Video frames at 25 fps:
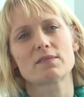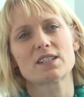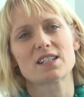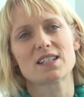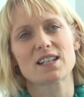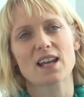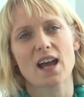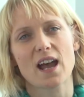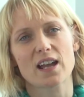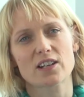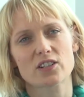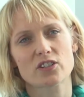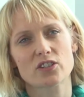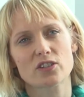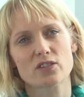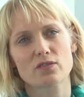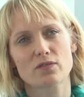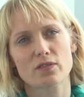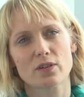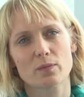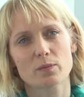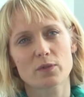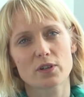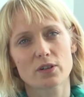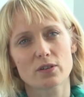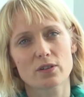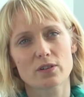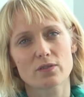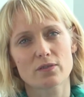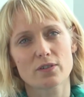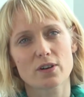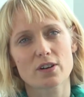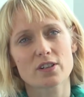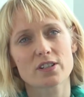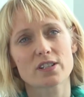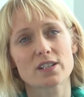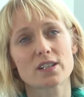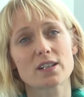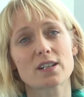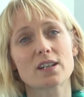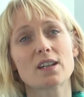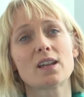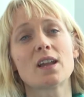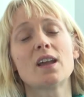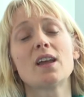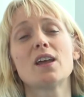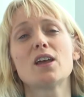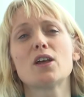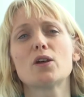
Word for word: detached from the university